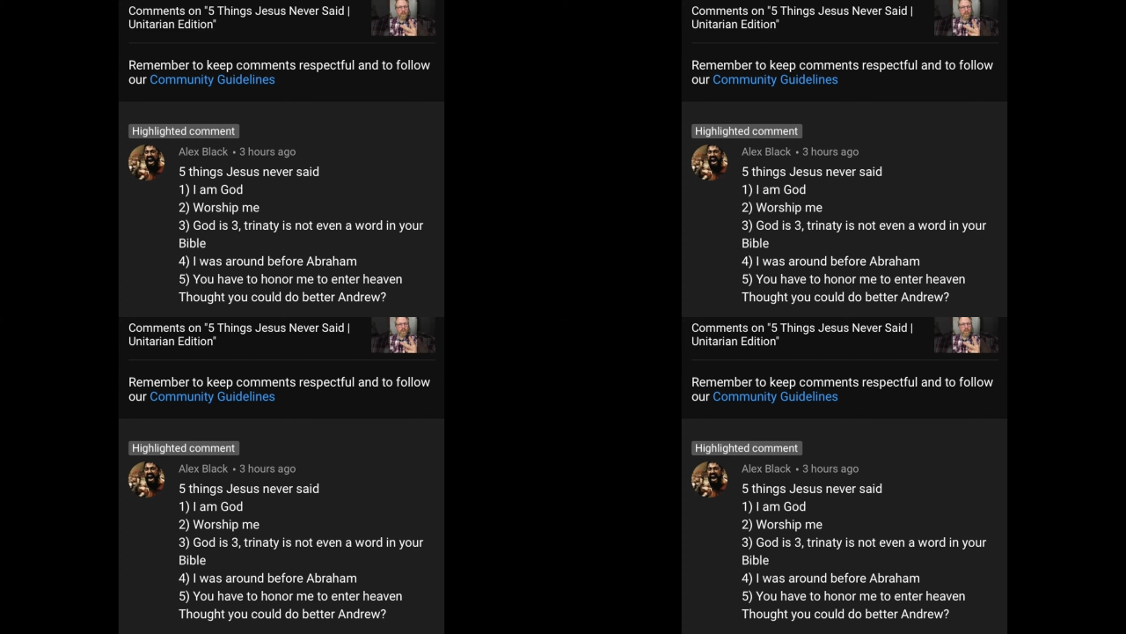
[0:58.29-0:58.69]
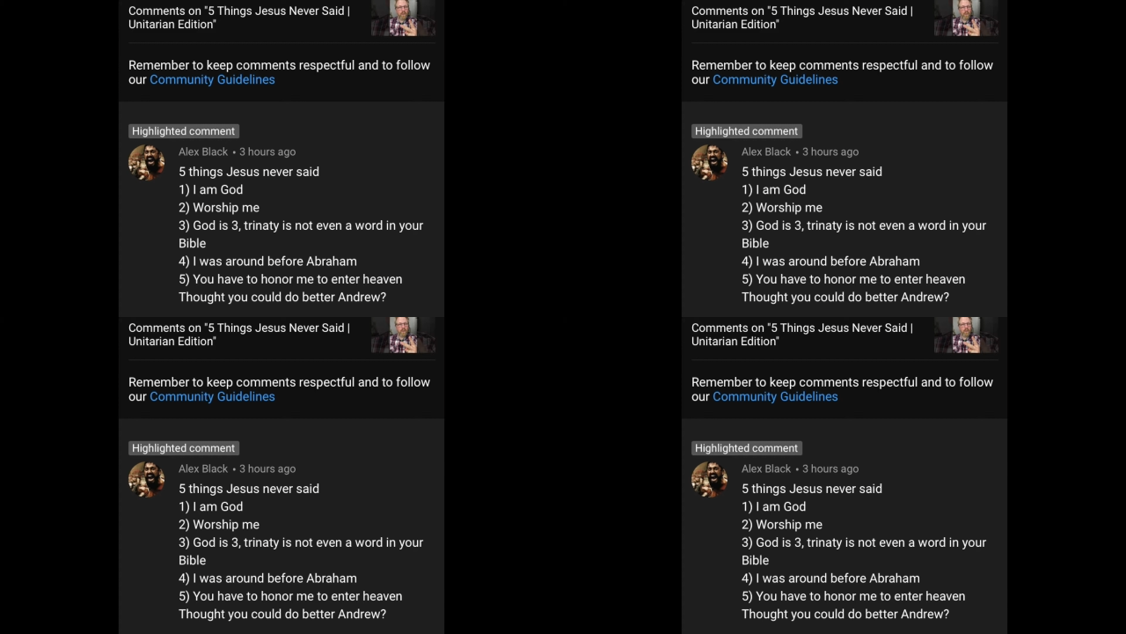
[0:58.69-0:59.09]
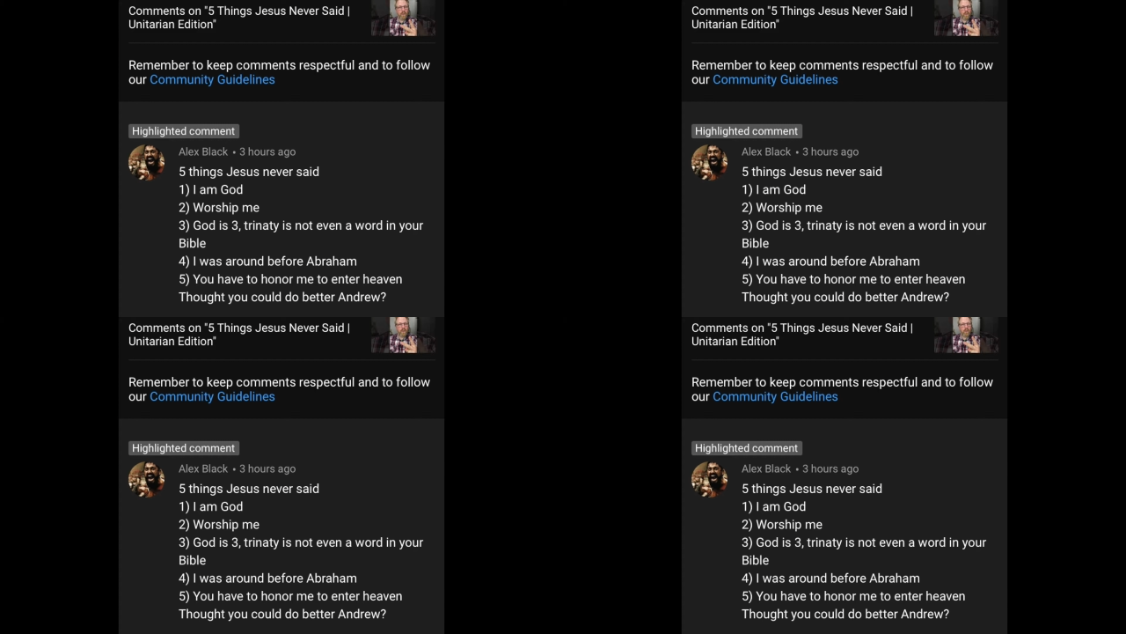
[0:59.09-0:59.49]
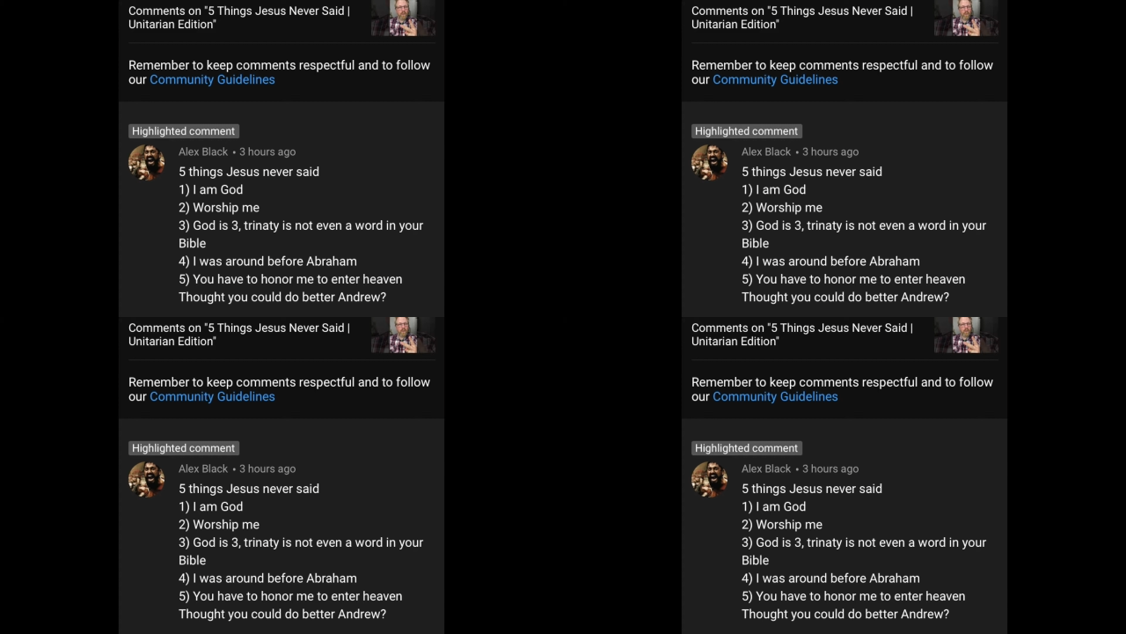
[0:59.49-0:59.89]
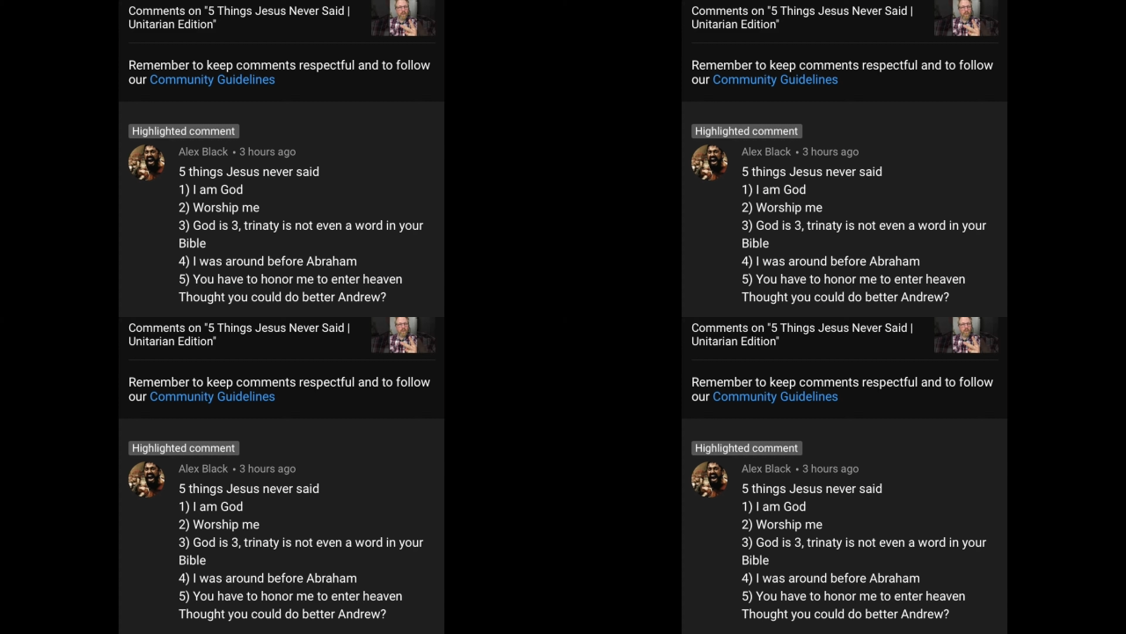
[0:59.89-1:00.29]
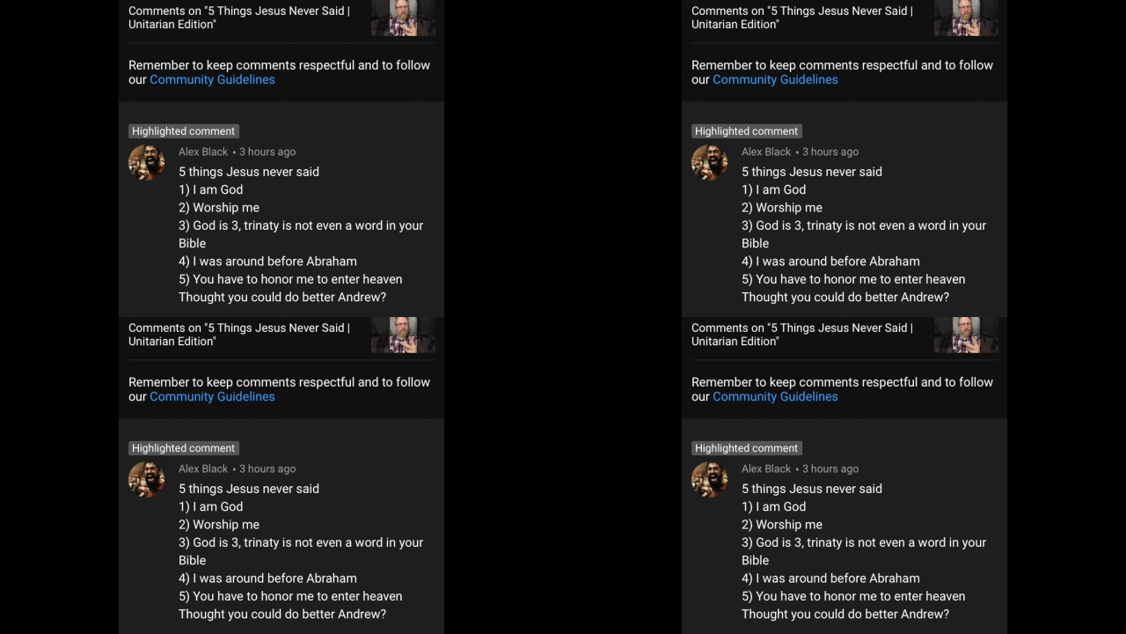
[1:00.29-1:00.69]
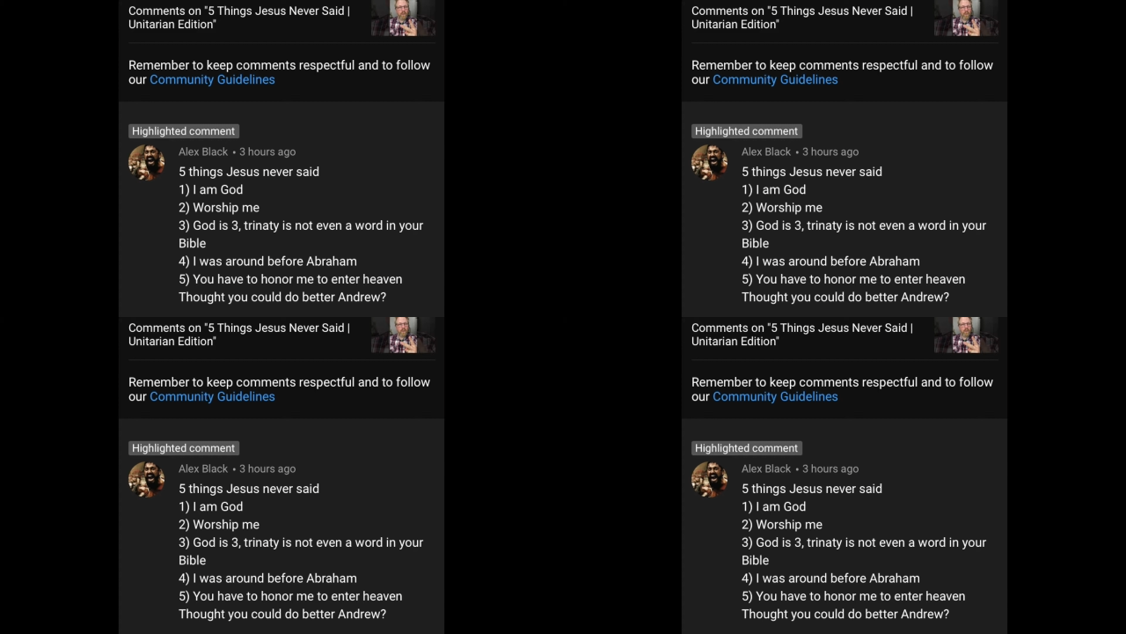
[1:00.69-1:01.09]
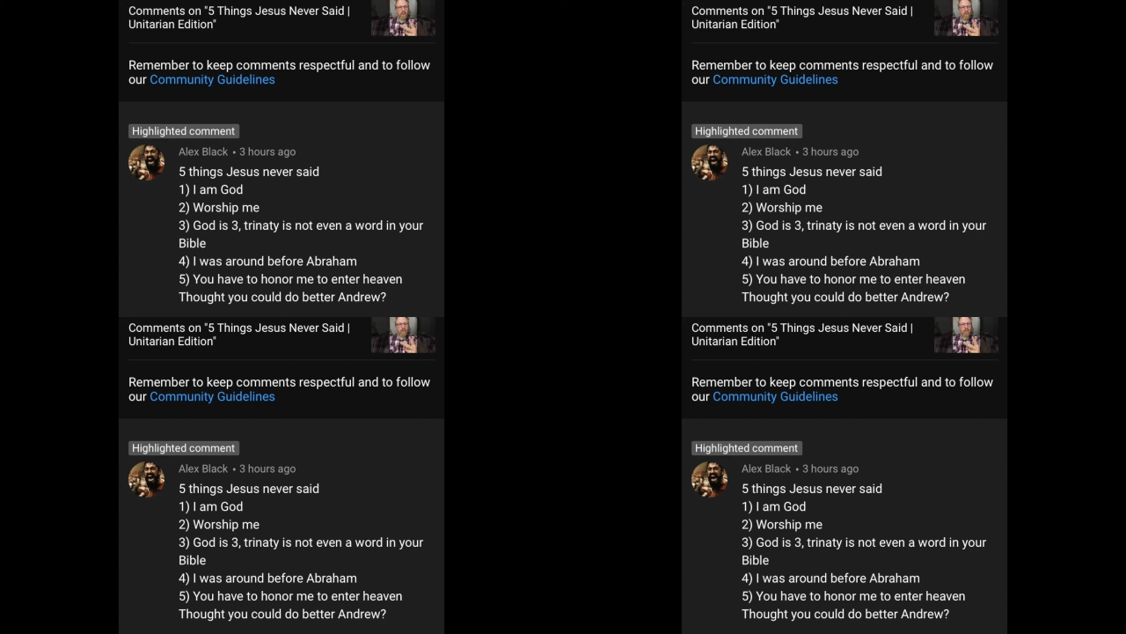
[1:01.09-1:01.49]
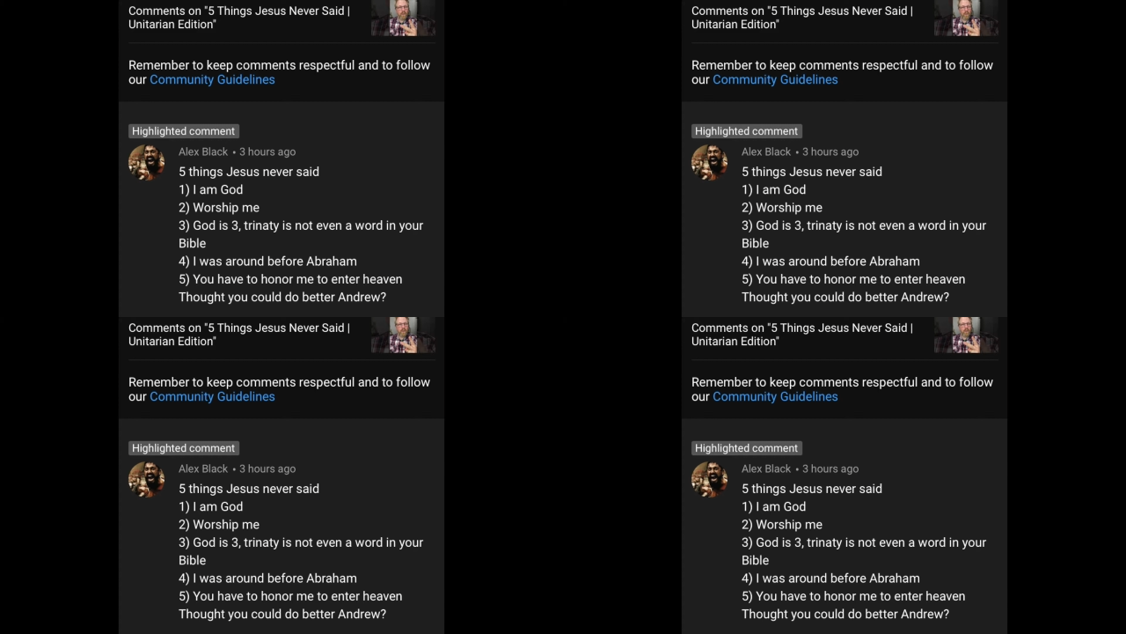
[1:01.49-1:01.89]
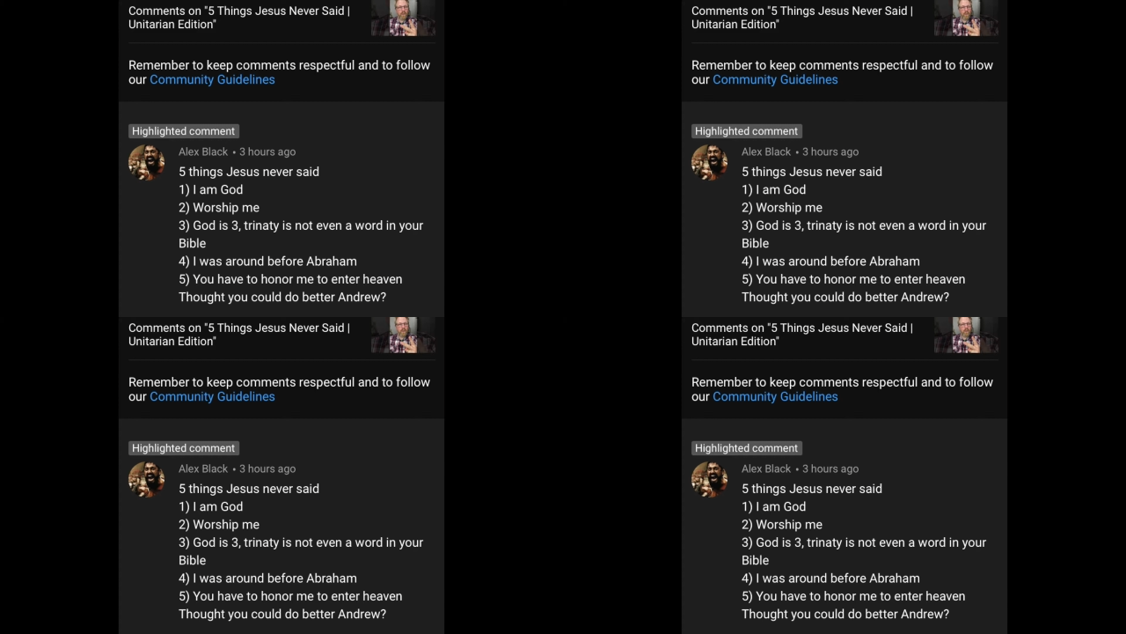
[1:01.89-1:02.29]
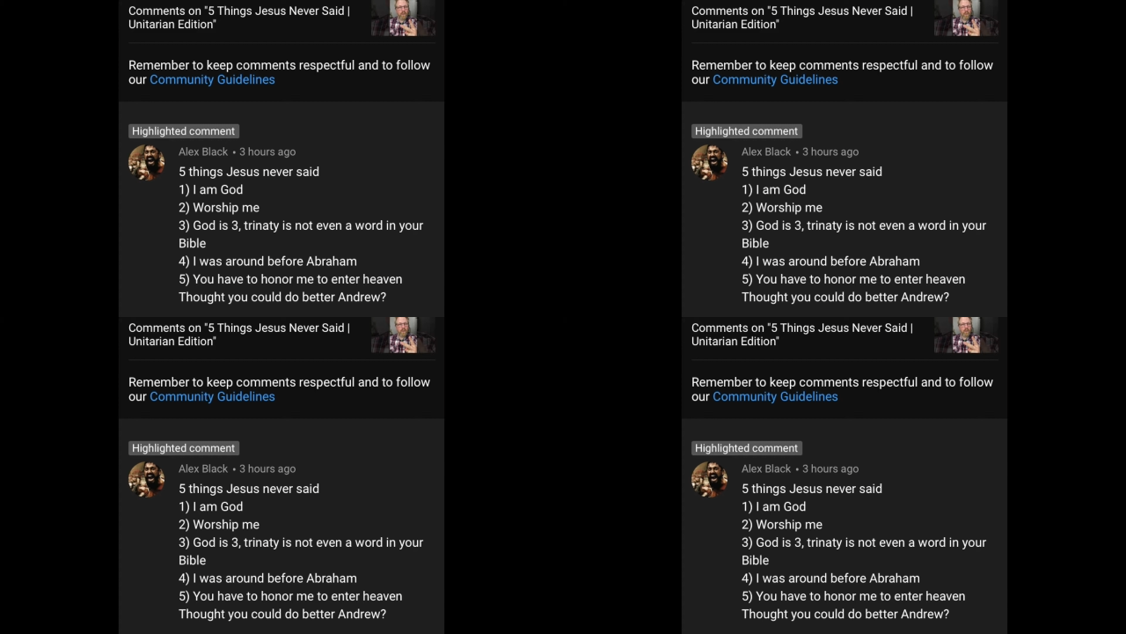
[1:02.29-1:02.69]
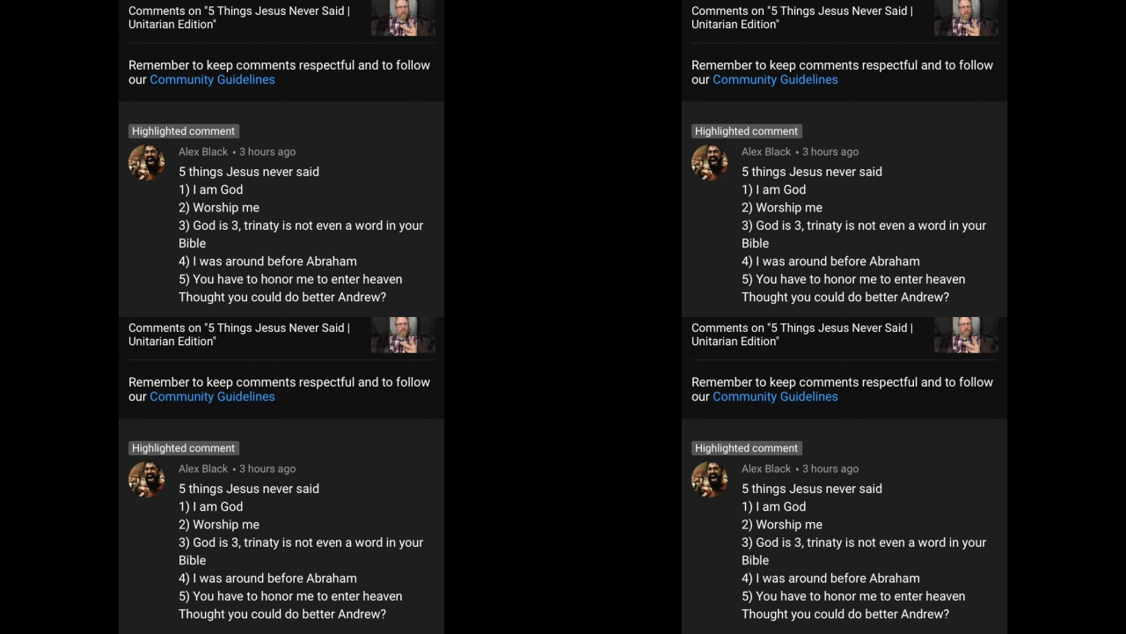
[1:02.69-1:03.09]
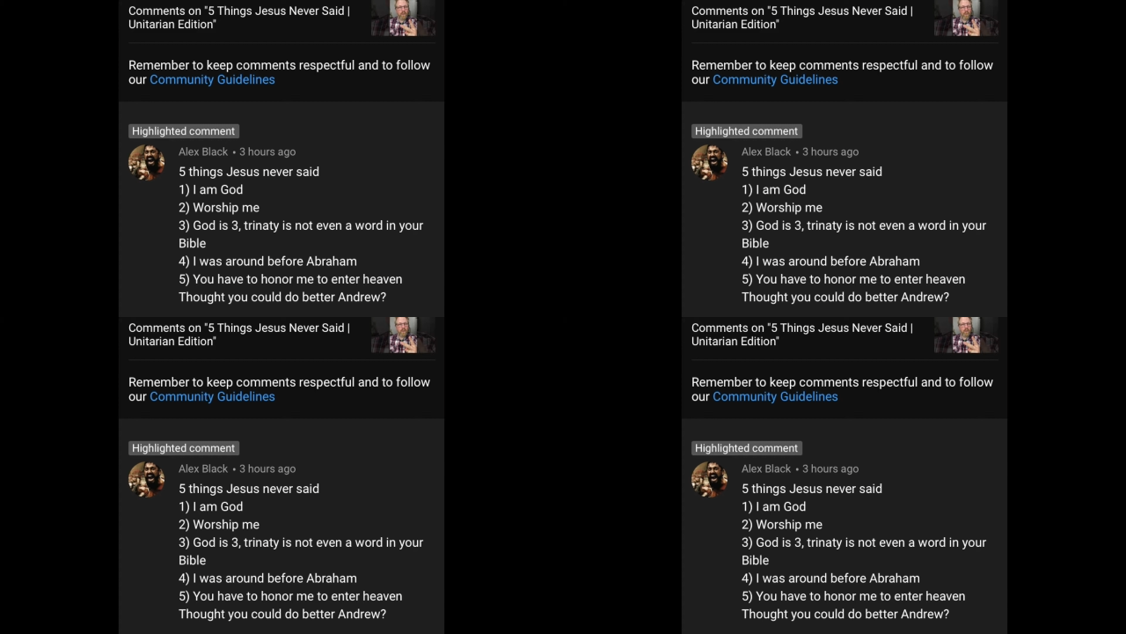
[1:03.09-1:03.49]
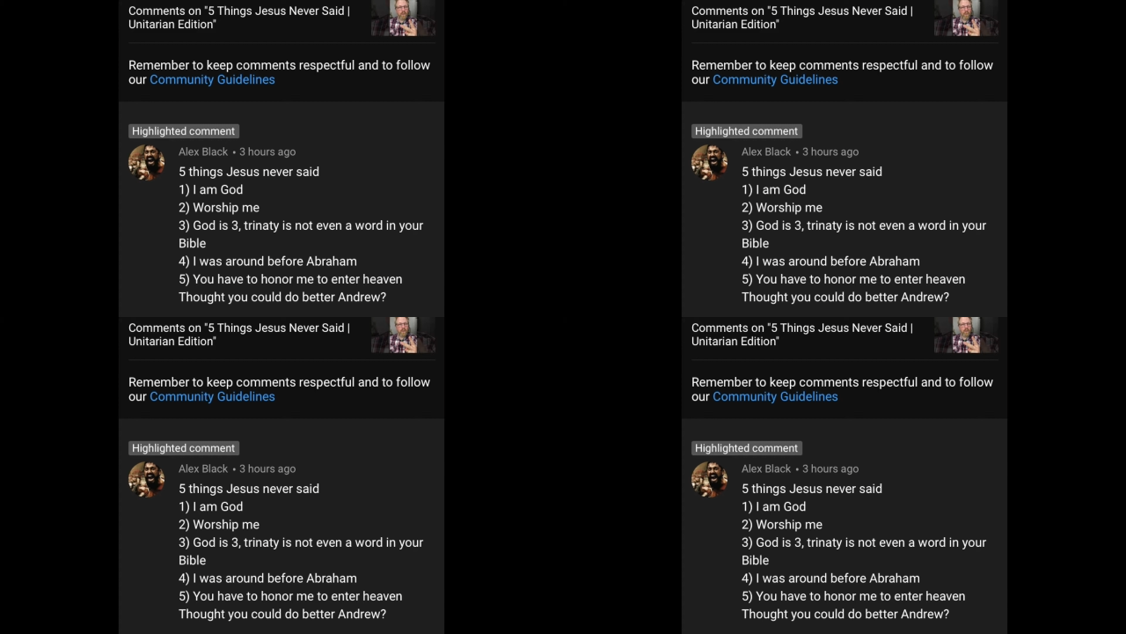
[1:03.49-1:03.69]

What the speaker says: Nobody's mouth can be seen.